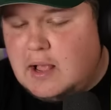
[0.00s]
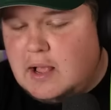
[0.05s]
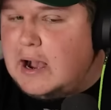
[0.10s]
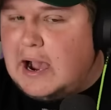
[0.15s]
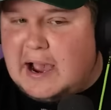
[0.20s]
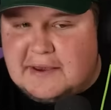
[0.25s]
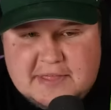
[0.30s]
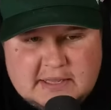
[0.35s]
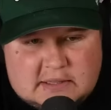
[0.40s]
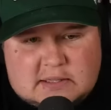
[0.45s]

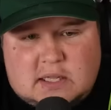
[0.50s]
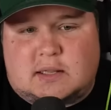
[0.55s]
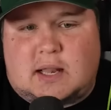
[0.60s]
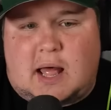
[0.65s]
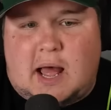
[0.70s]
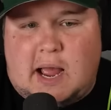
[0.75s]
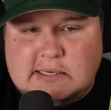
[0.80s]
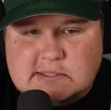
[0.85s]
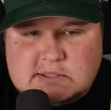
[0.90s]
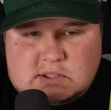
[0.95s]
I think the
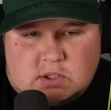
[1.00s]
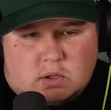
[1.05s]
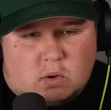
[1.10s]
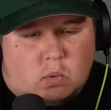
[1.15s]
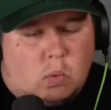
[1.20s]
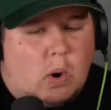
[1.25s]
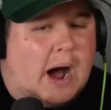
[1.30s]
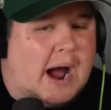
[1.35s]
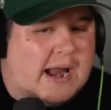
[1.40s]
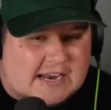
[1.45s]
line's a little
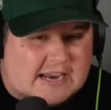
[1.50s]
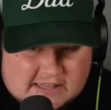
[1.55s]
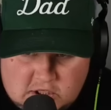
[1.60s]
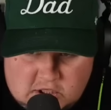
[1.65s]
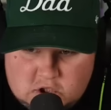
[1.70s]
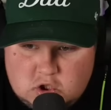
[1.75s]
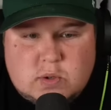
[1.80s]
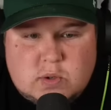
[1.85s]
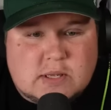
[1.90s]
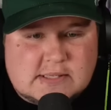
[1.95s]
wide. I
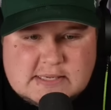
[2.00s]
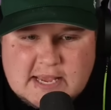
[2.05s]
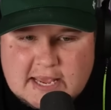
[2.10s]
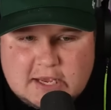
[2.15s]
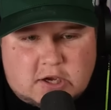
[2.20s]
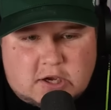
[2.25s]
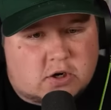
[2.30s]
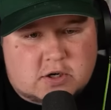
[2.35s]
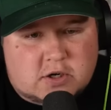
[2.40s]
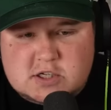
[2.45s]
think you could take
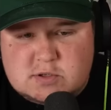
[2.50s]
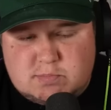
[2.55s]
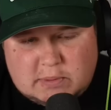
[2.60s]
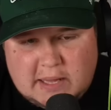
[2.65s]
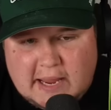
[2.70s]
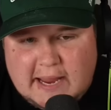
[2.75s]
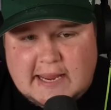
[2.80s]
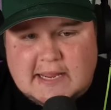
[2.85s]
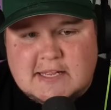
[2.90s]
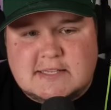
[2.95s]
Curtis
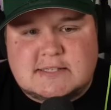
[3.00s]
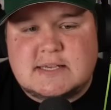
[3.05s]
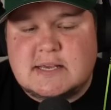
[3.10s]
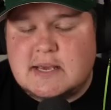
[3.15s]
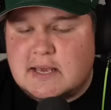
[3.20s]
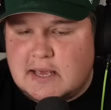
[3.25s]
Blaydes